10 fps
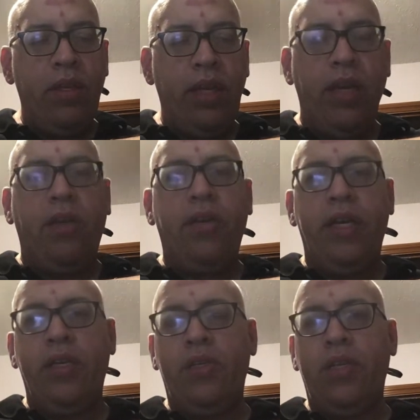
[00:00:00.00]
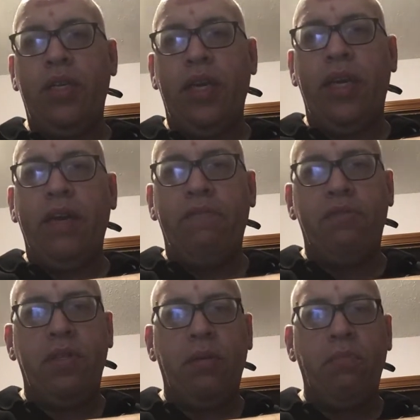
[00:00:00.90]
illness it gives
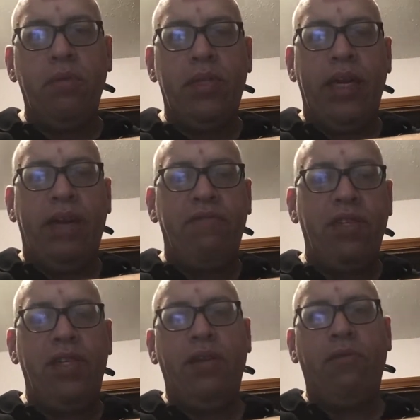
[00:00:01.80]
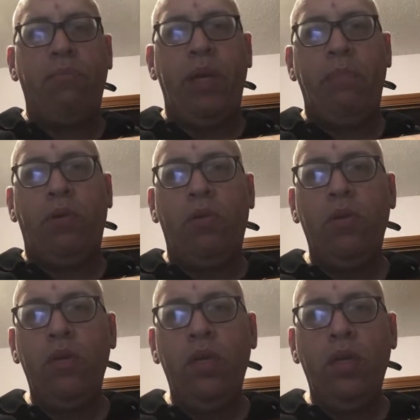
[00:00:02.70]
them to have to deal with people.
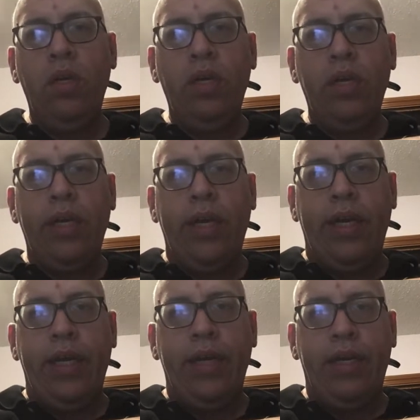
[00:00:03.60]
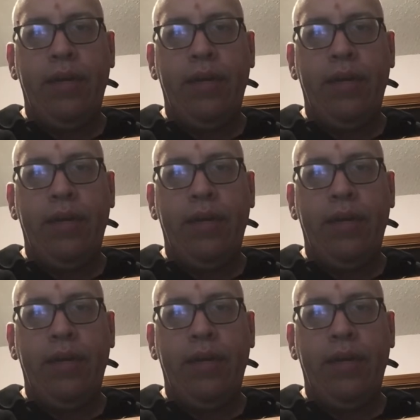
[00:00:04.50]
And